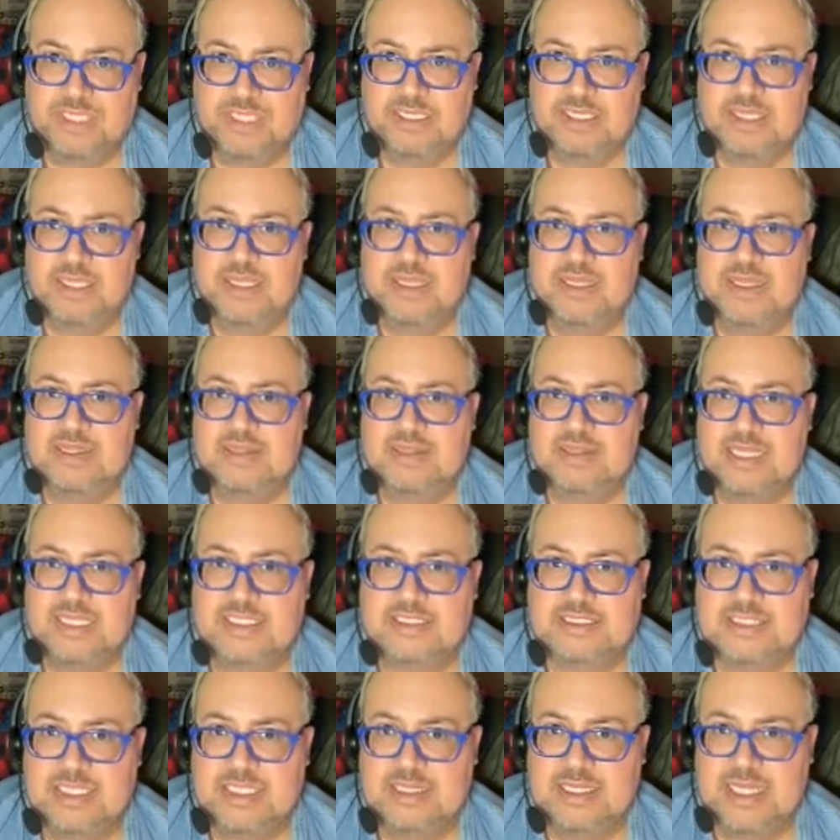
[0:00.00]
of like
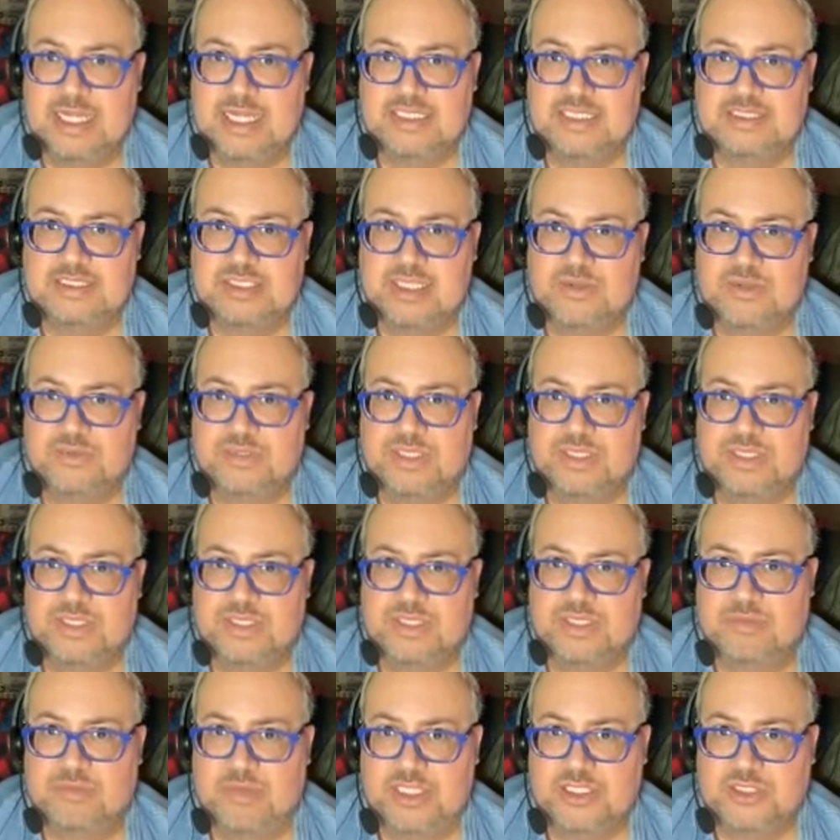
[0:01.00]
things like that, slow
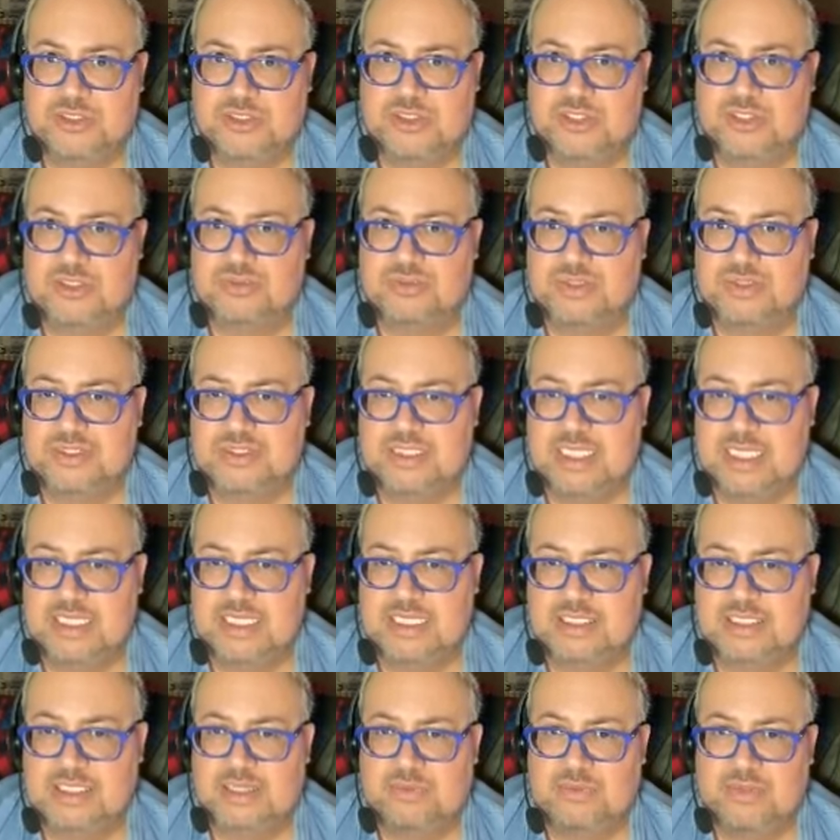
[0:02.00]
down, make sure that you don't
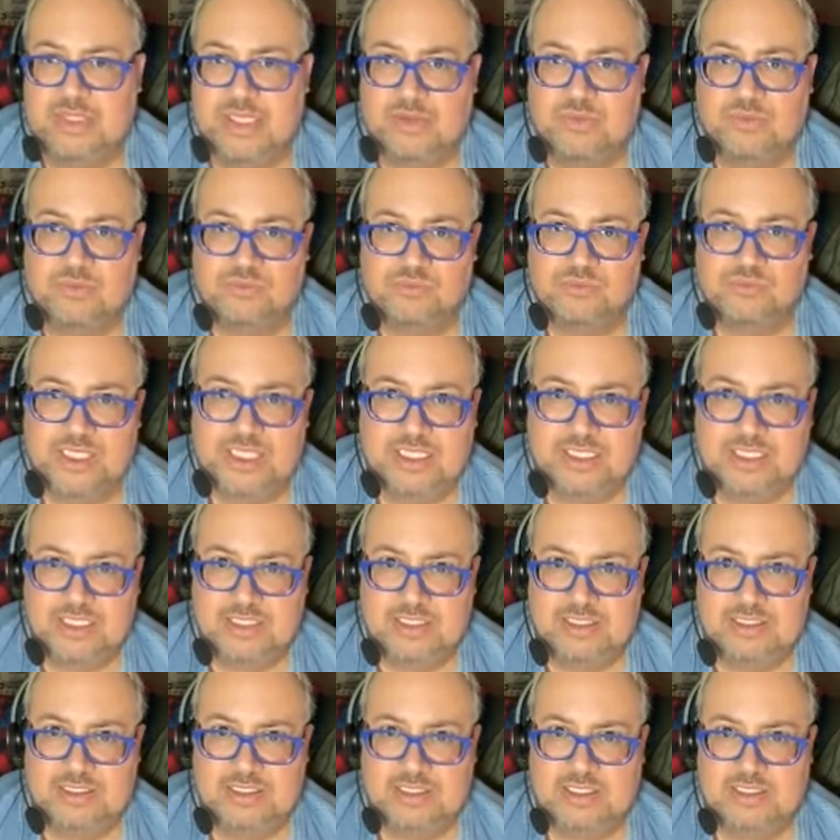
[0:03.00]
sign anything without reading
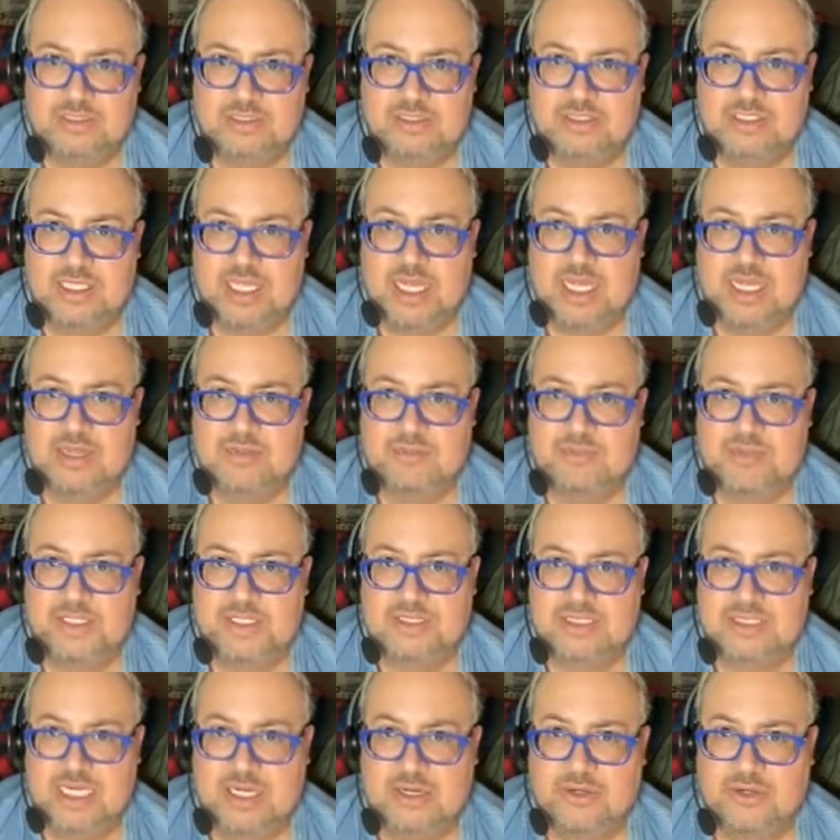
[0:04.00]
it um,
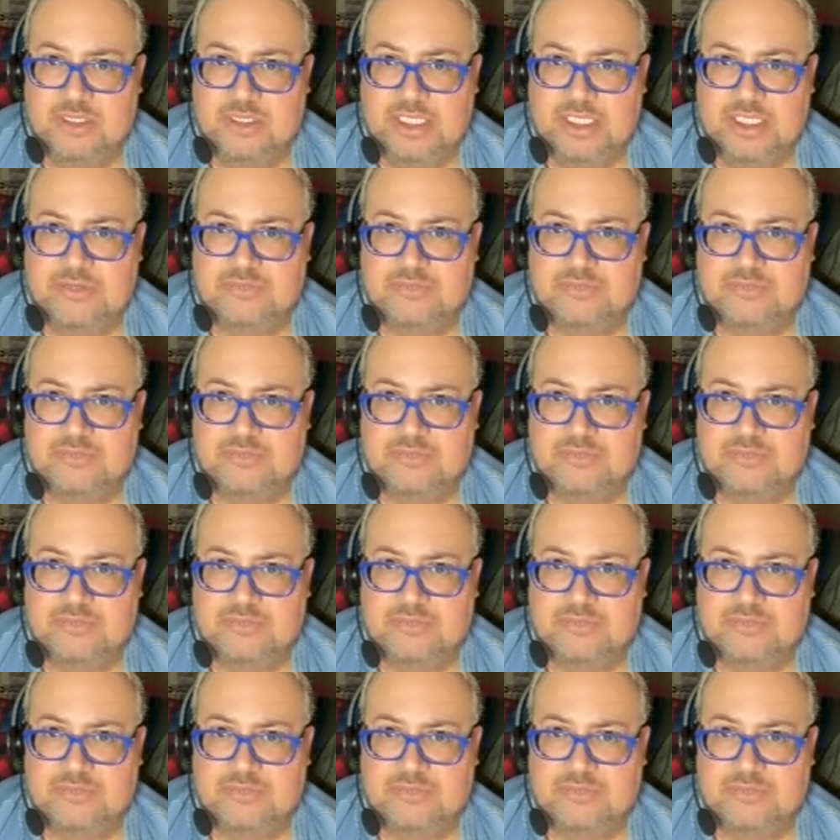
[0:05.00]
entirely.